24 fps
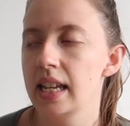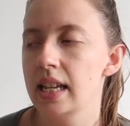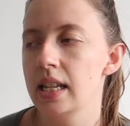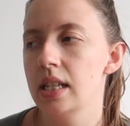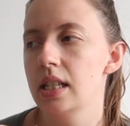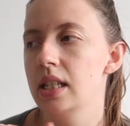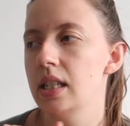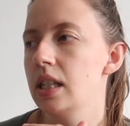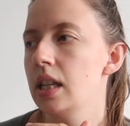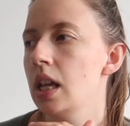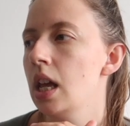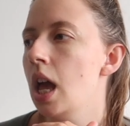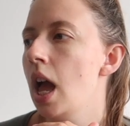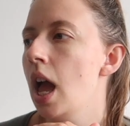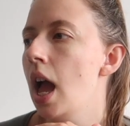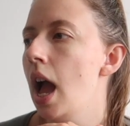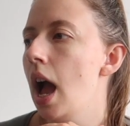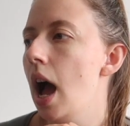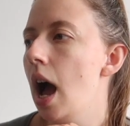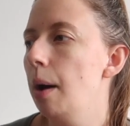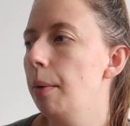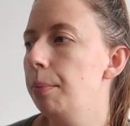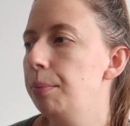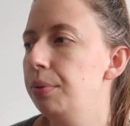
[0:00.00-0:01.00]
It's
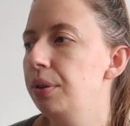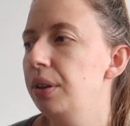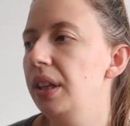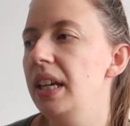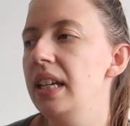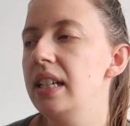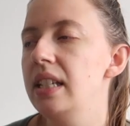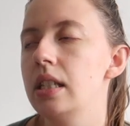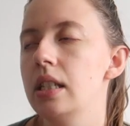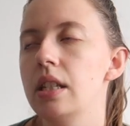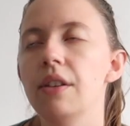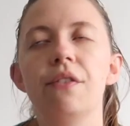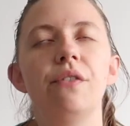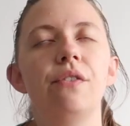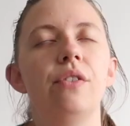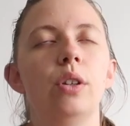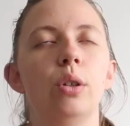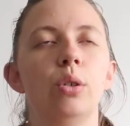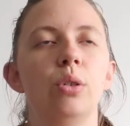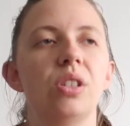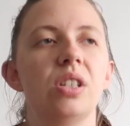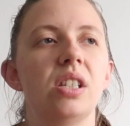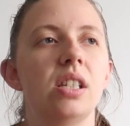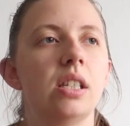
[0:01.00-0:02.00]
a place to
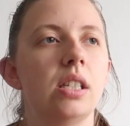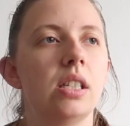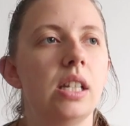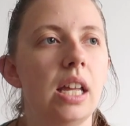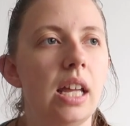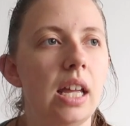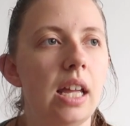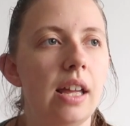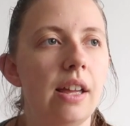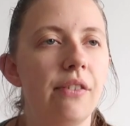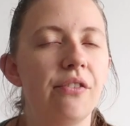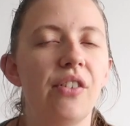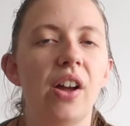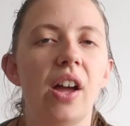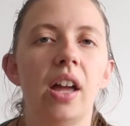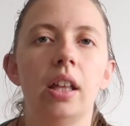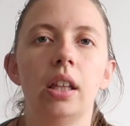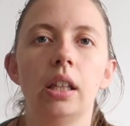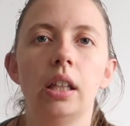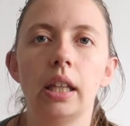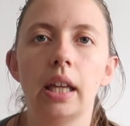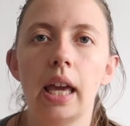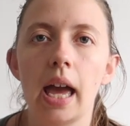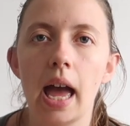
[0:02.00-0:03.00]
feel safe
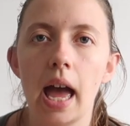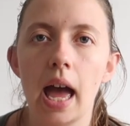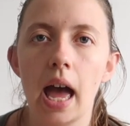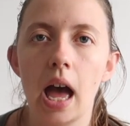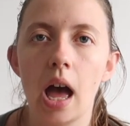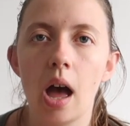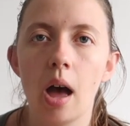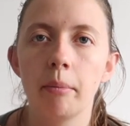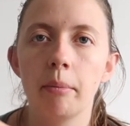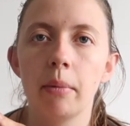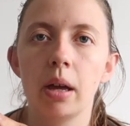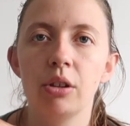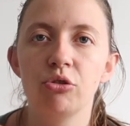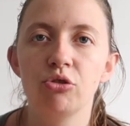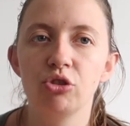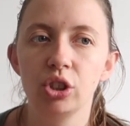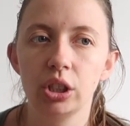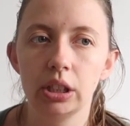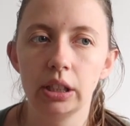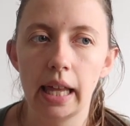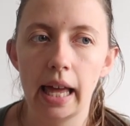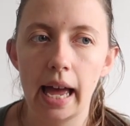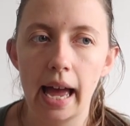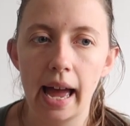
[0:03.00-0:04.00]
and calm and
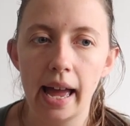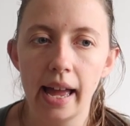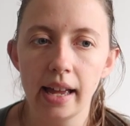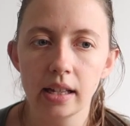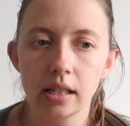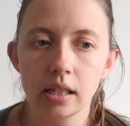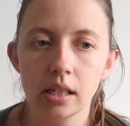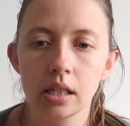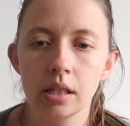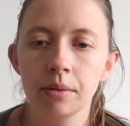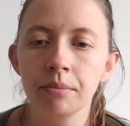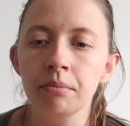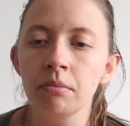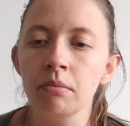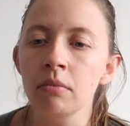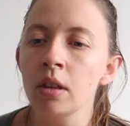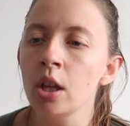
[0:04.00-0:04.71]
relaxed.